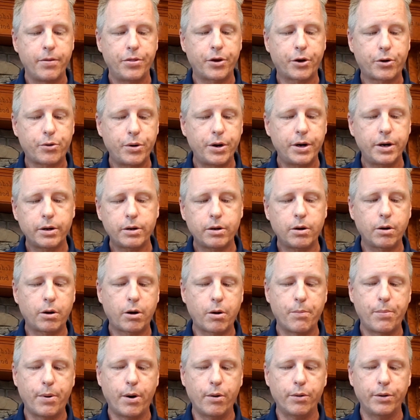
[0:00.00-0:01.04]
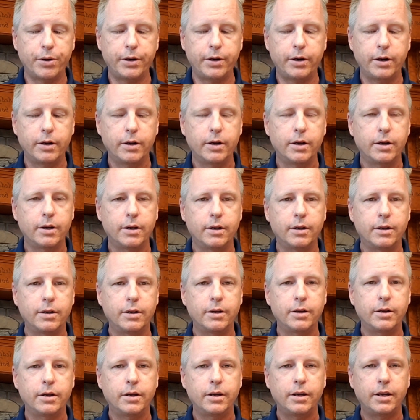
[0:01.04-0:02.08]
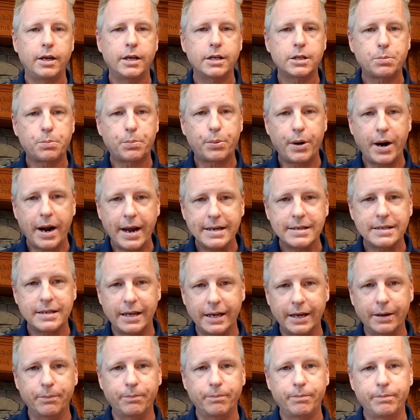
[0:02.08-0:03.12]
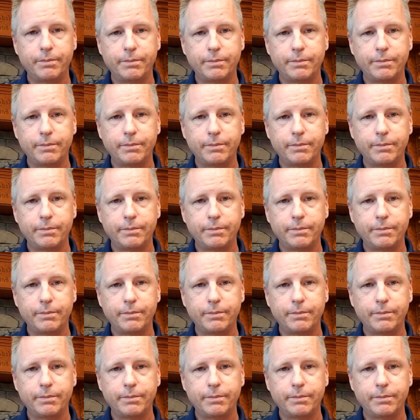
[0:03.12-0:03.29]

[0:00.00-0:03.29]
the critical component is praise him.